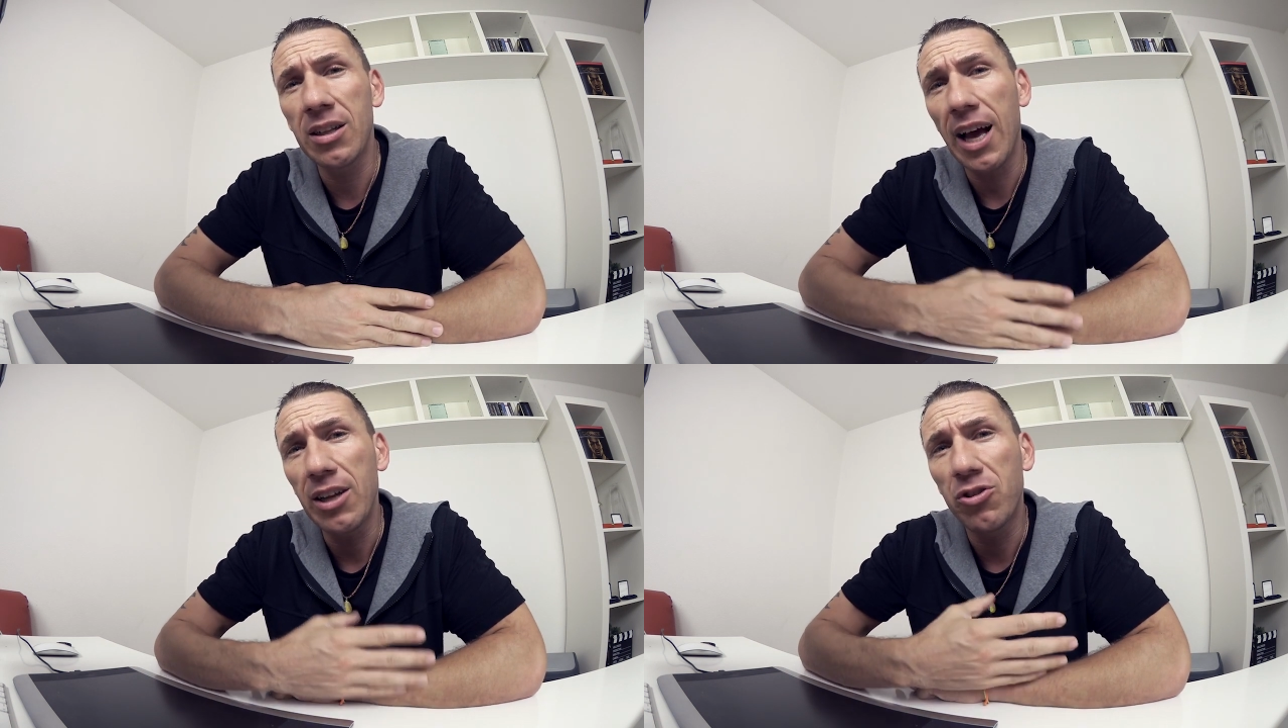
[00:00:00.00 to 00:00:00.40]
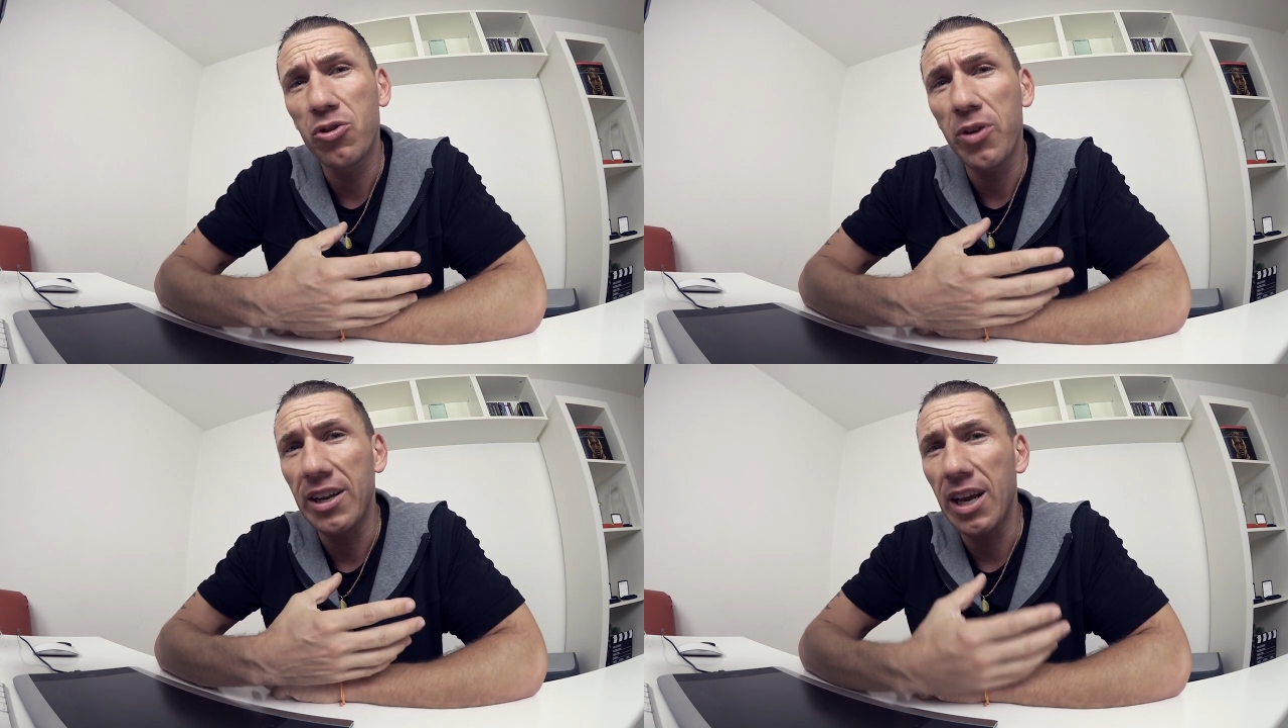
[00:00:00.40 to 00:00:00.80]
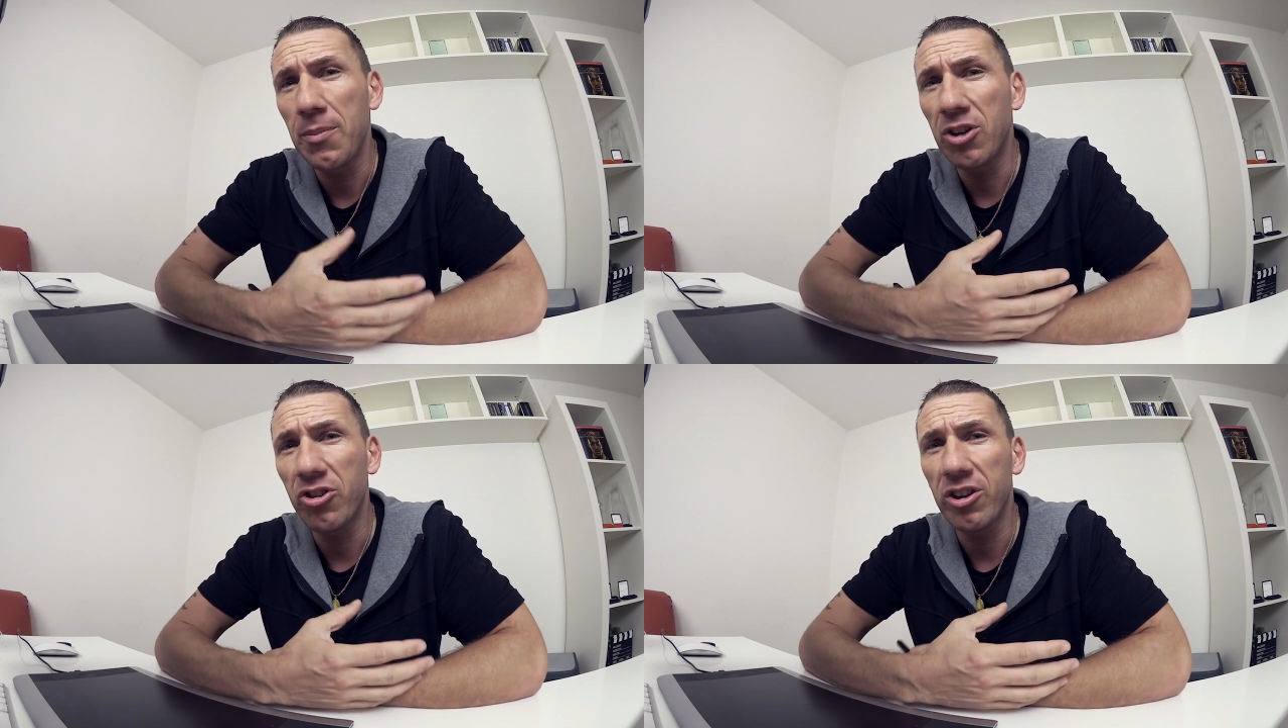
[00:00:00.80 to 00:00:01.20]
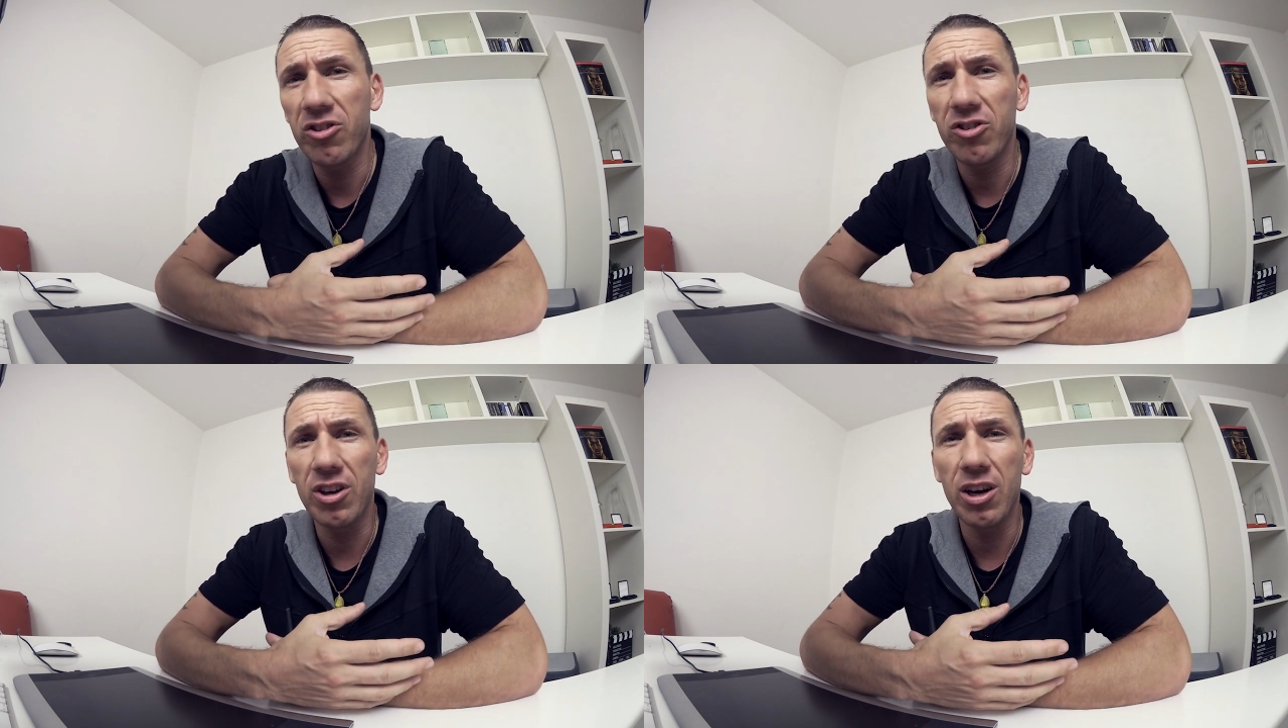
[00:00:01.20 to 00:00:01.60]
like to create
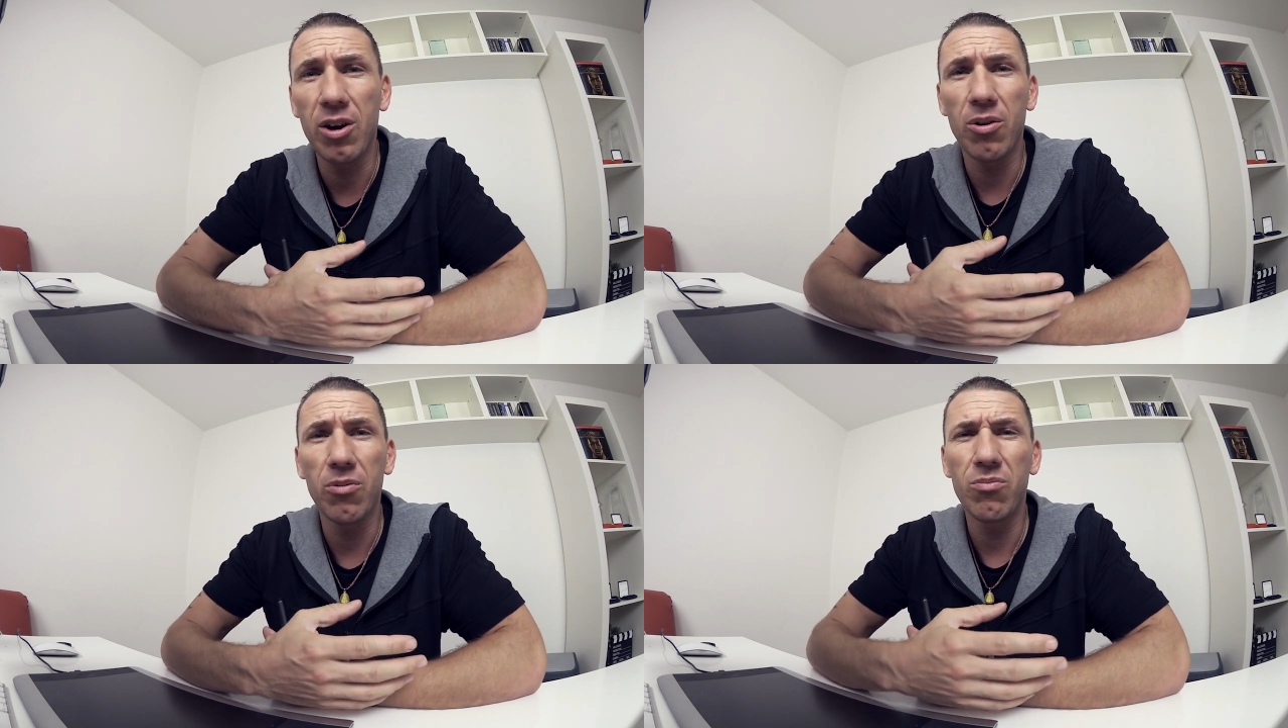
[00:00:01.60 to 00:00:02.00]
images, uh,